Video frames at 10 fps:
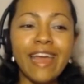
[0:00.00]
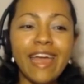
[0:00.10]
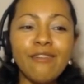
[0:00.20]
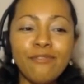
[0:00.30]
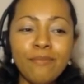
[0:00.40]

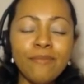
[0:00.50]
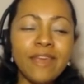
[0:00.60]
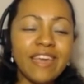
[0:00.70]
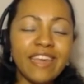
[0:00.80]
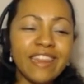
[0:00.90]
And for
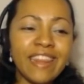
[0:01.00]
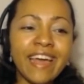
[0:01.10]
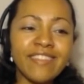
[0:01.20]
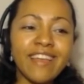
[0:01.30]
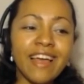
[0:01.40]
me,
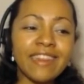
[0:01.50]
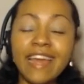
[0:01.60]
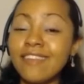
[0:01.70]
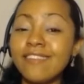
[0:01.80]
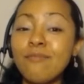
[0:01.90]
that
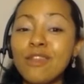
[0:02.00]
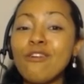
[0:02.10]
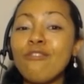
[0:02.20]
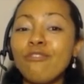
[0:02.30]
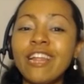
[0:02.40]
is the
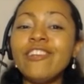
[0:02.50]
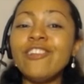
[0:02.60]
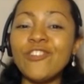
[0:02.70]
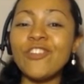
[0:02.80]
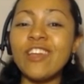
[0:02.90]
meaning of
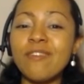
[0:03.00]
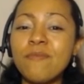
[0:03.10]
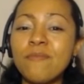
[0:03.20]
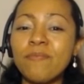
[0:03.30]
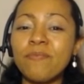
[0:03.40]
relationship,
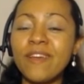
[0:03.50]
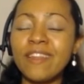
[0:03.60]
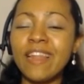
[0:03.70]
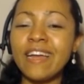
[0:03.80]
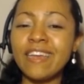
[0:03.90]

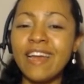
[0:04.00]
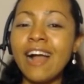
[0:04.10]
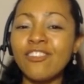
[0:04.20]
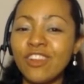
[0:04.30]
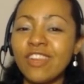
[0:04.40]
like
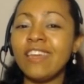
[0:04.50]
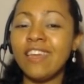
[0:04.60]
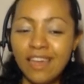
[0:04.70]
actually